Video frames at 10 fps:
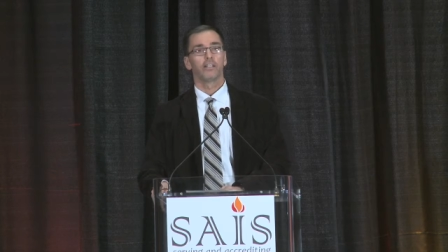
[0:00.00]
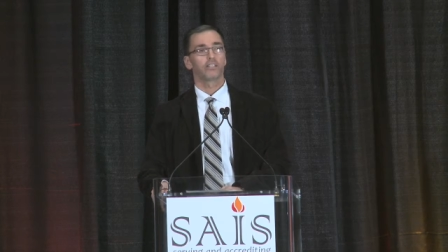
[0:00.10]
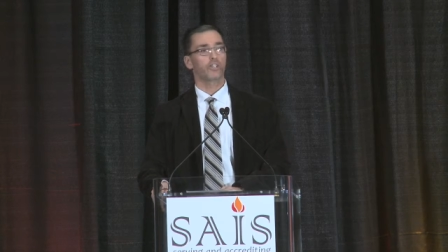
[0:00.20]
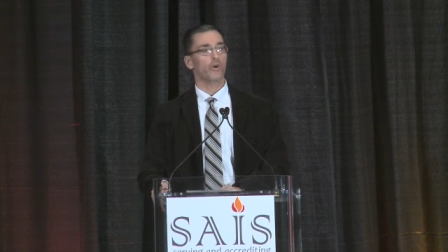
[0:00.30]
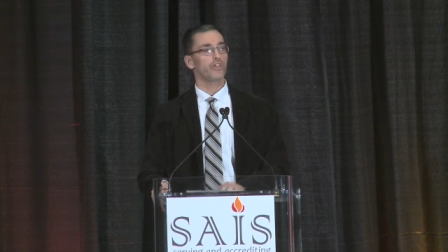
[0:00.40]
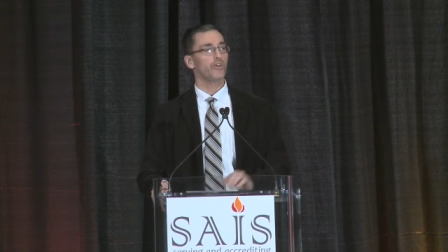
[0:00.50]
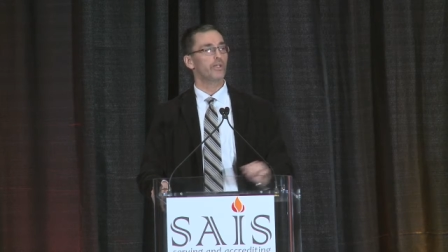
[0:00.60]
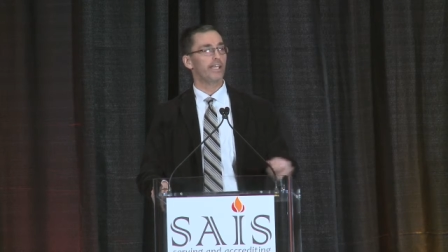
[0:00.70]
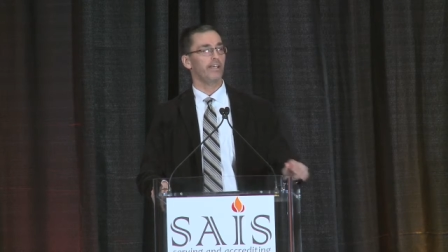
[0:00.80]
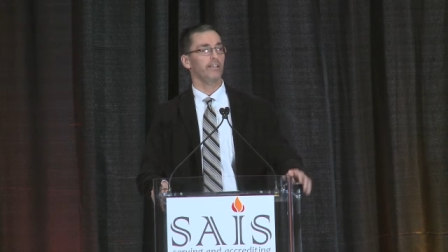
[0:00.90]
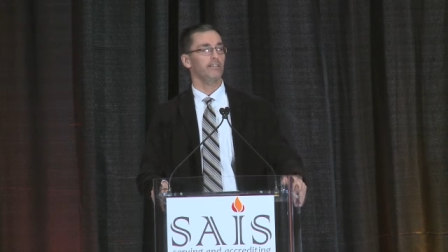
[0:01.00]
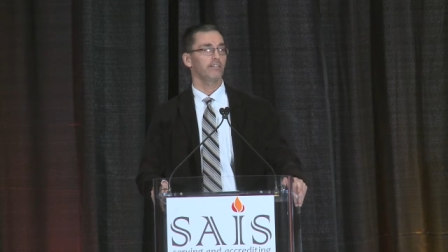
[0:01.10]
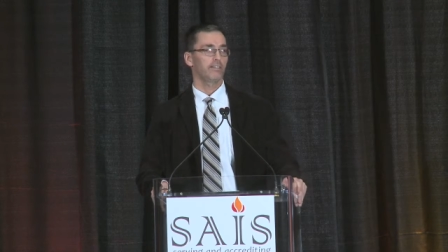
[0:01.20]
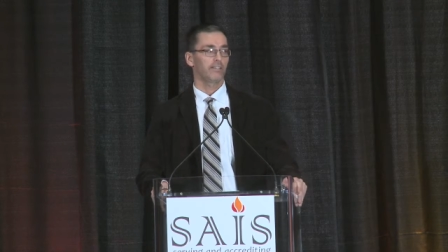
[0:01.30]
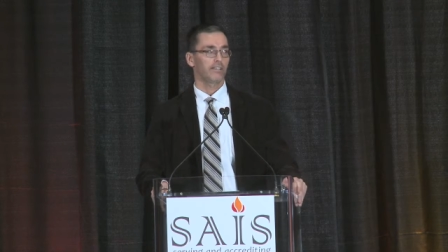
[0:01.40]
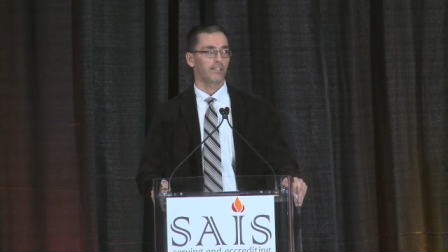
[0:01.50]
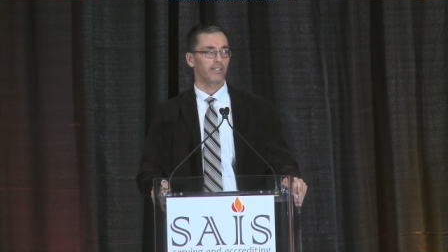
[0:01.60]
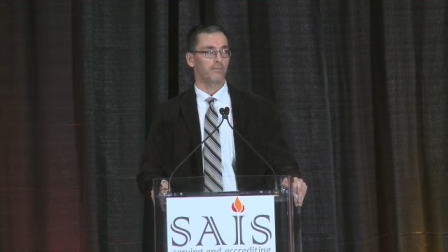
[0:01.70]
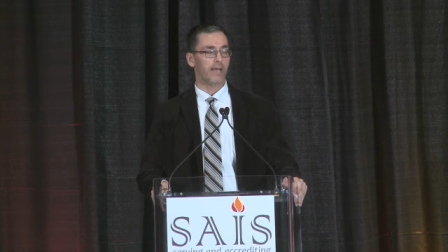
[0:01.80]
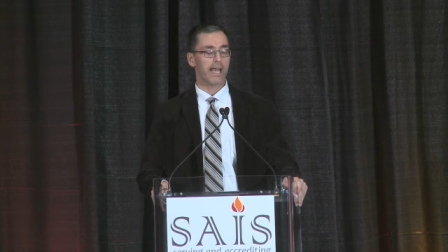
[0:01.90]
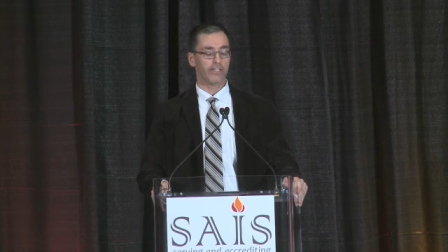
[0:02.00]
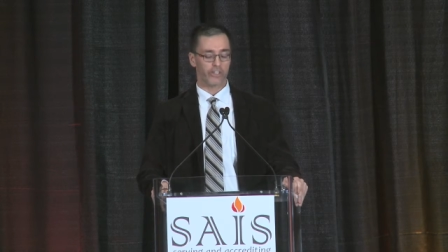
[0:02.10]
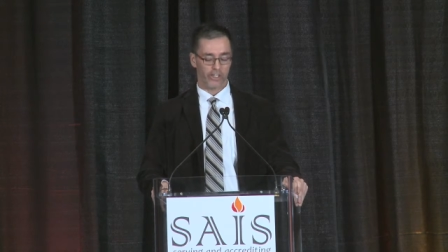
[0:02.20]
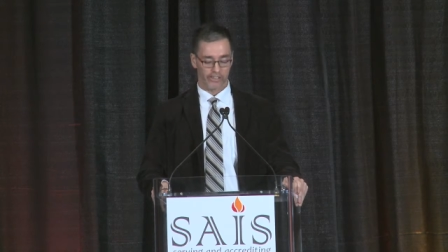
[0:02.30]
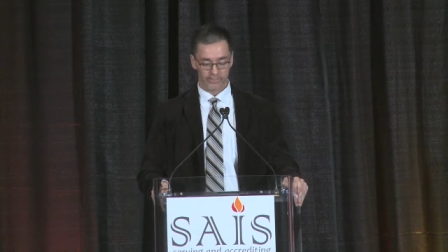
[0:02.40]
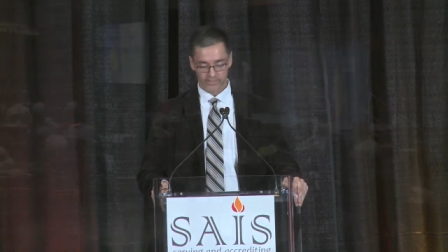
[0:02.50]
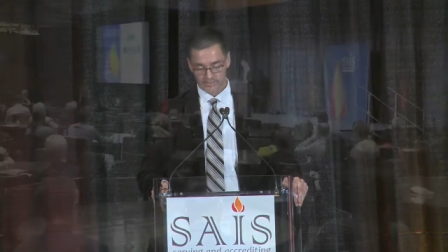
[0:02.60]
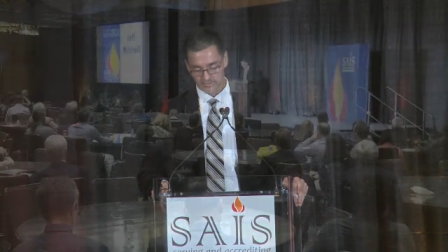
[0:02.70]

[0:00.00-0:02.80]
so you can imagine